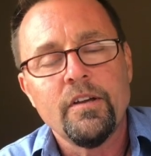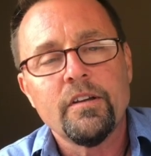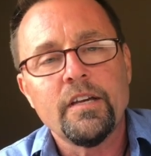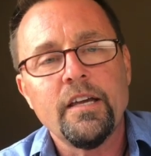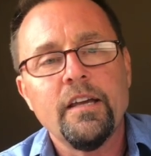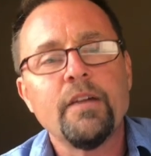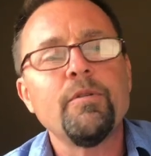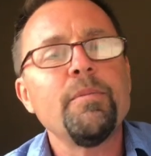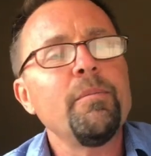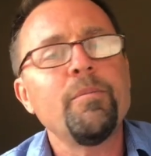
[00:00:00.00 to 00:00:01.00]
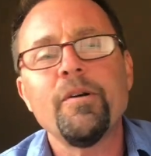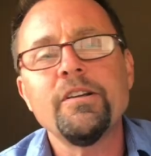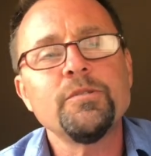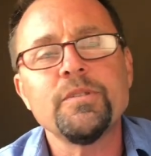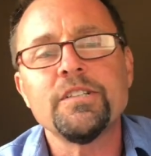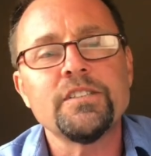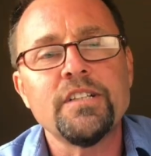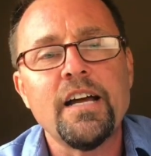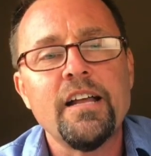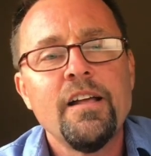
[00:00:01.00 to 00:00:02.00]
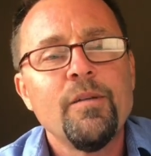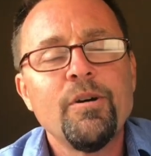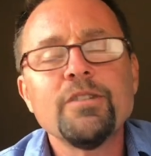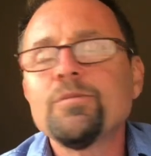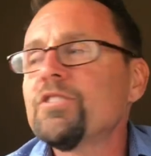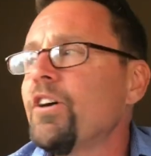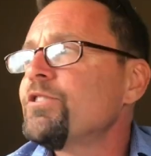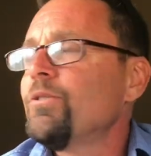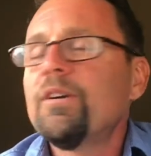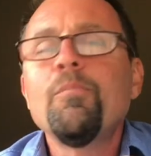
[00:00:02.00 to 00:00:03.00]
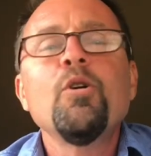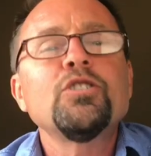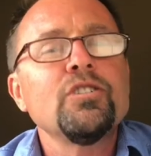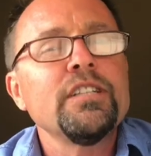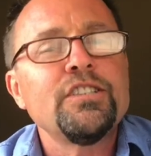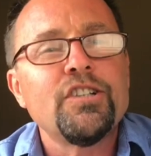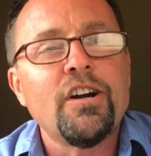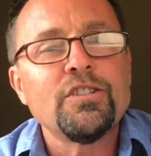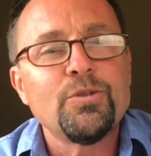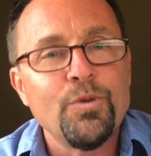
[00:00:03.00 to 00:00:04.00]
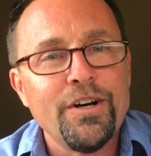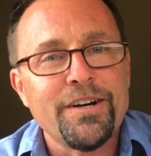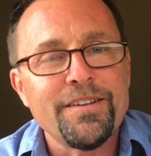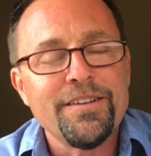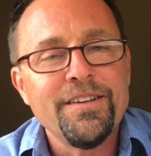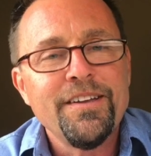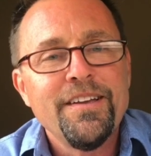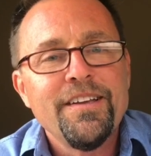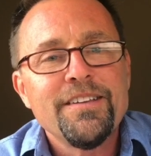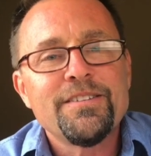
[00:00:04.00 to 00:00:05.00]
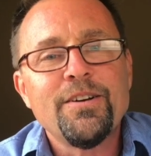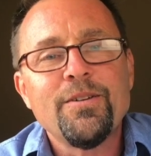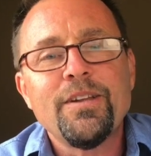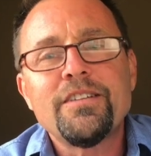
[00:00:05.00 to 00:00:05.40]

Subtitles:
Okay? And remember, punishment's also an emotionally charged word. So